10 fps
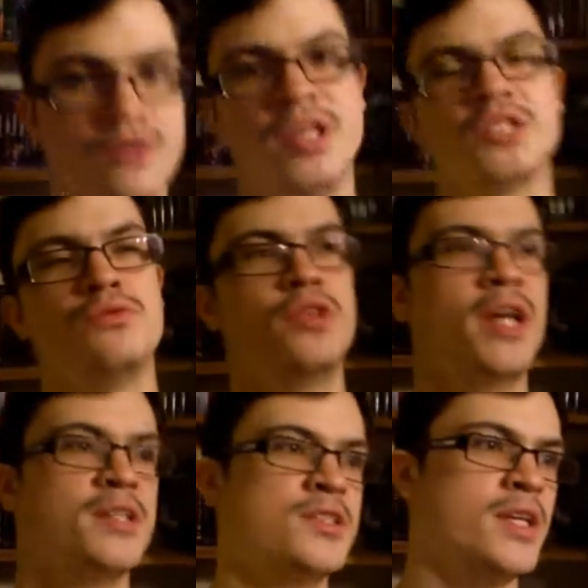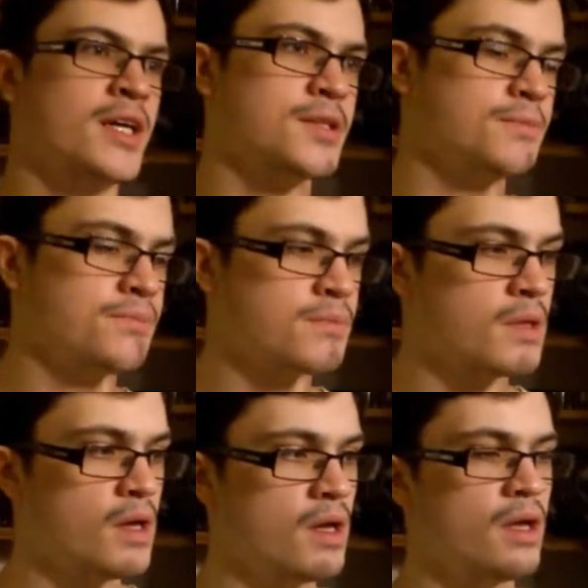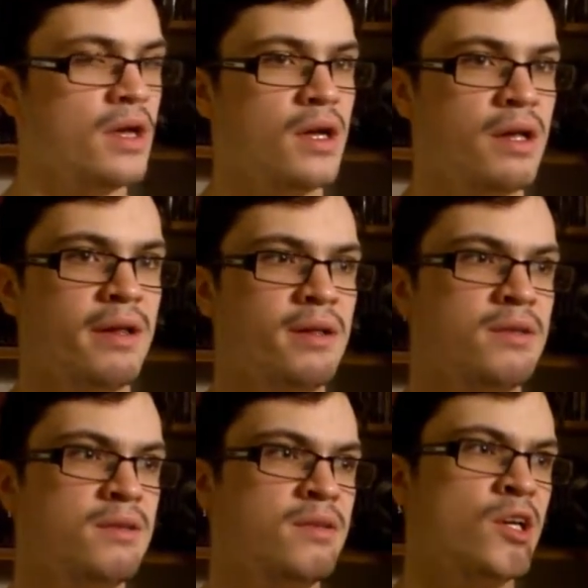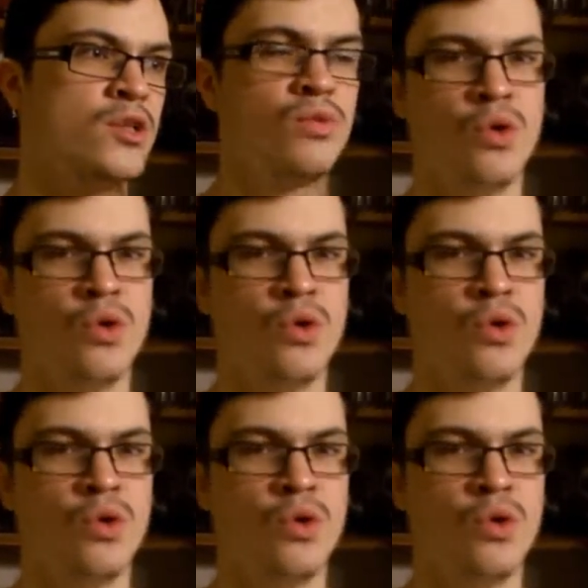The reason for that is that there are